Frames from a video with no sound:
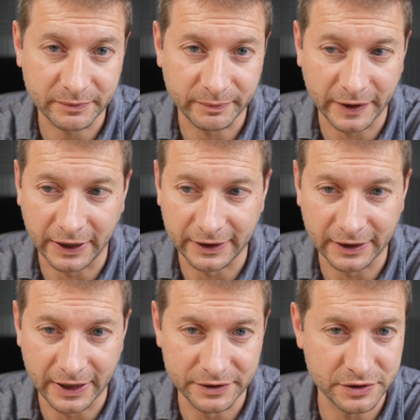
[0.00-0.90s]
but
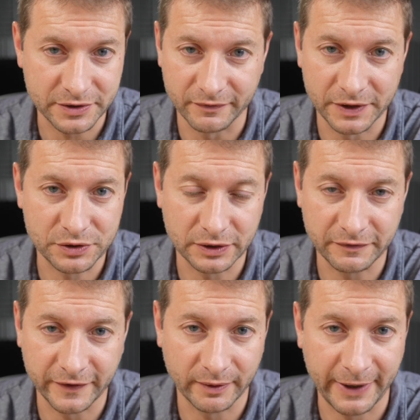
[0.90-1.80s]
I just eventually
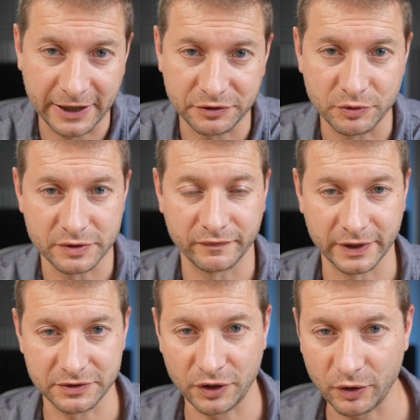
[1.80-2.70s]
fell back to using V
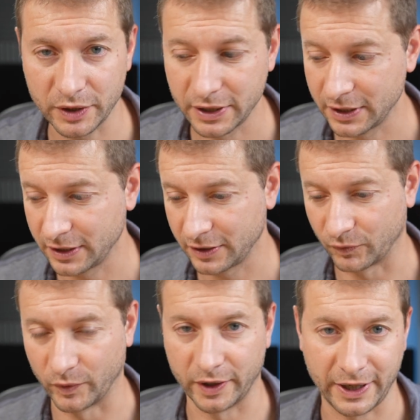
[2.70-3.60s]
S Code
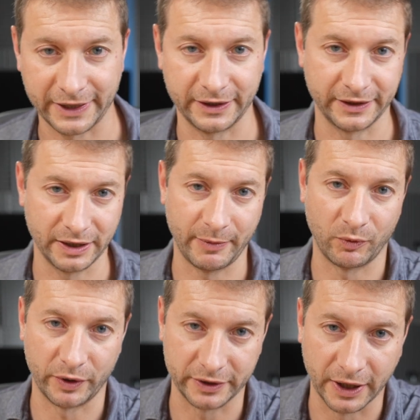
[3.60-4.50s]
where I can get my
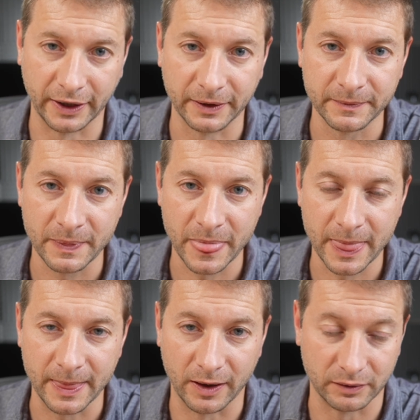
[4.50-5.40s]
work done.
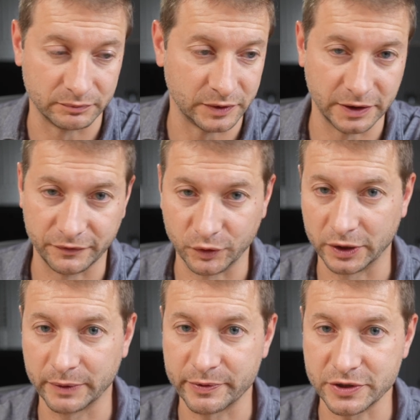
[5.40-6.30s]
Now, if you're
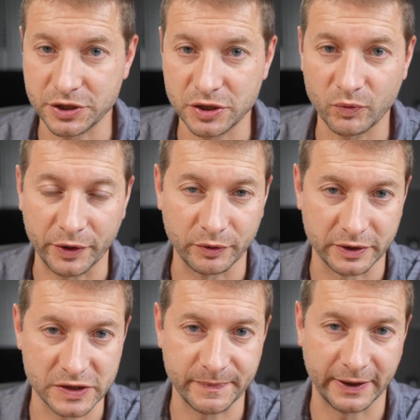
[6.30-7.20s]
in a position where you
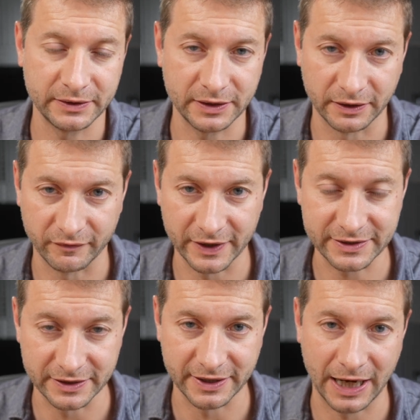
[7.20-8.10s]
can spend and
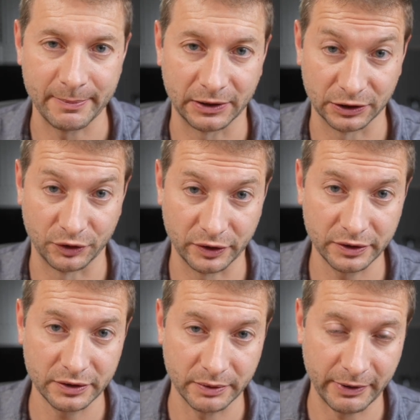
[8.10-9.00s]
invest the time and
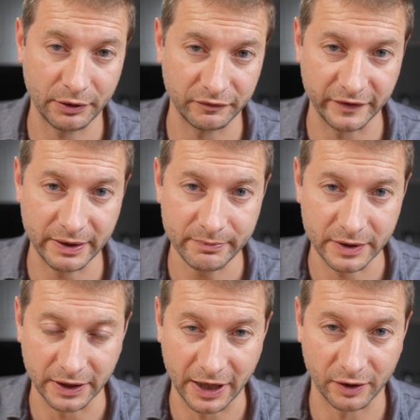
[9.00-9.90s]
learn about Vim
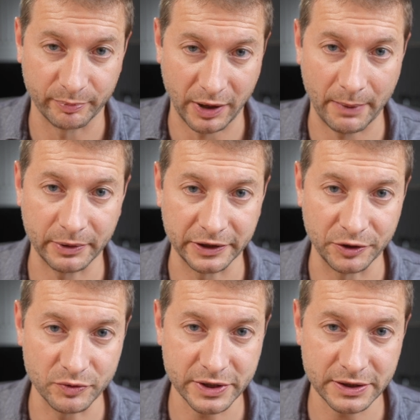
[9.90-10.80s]
and how to properly
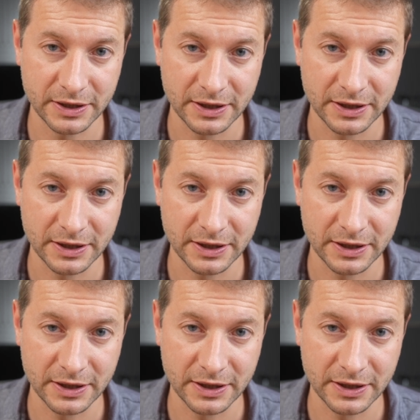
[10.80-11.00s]
use it,